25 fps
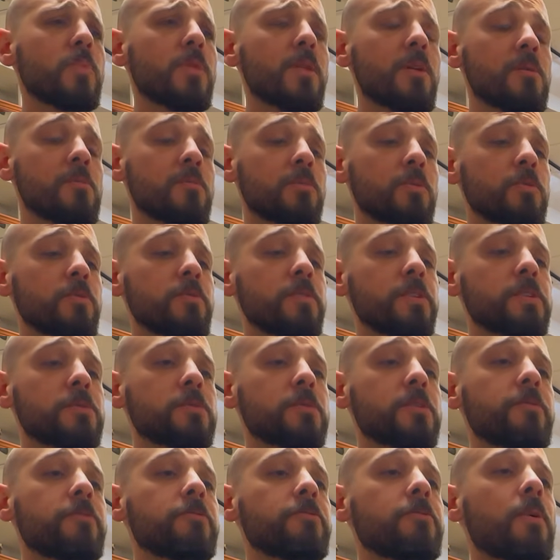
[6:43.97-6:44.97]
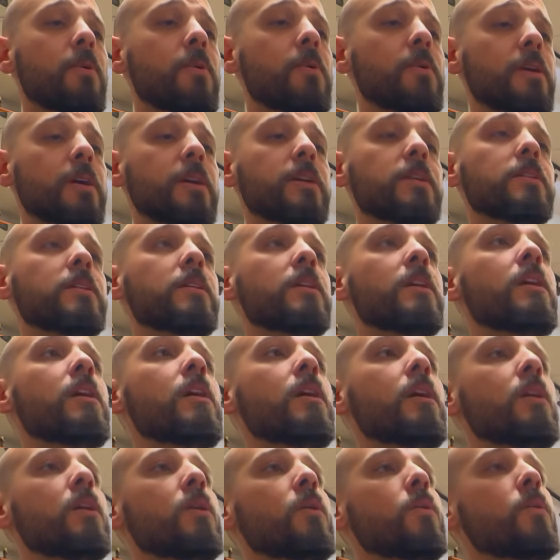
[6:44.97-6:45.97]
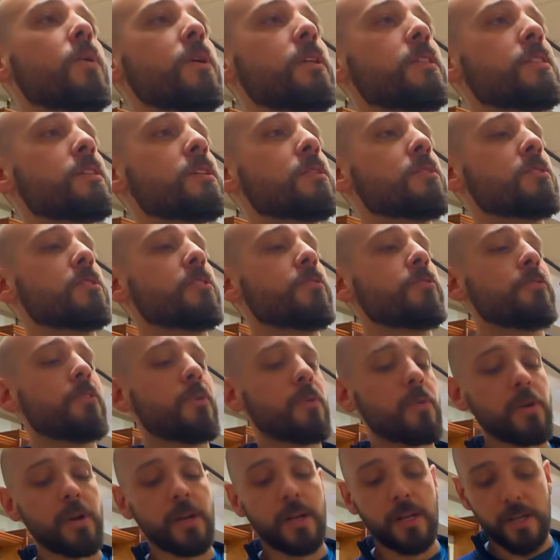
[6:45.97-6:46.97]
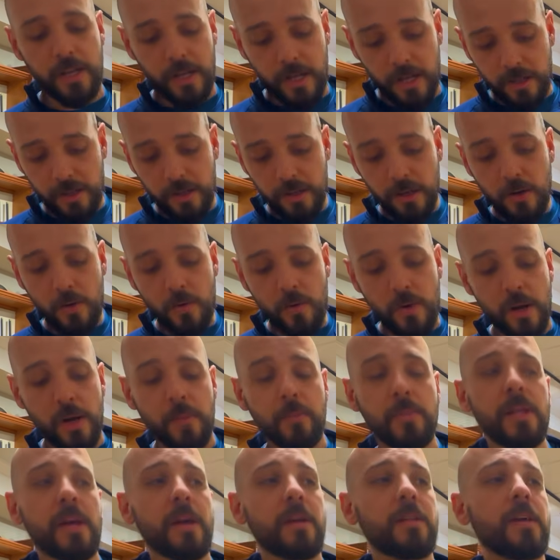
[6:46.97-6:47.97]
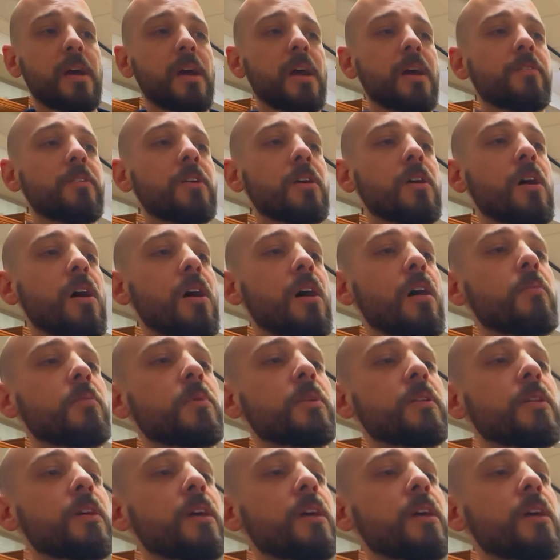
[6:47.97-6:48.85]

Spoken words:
Moving to the forend. One thing on the forend and the grip that they have in common,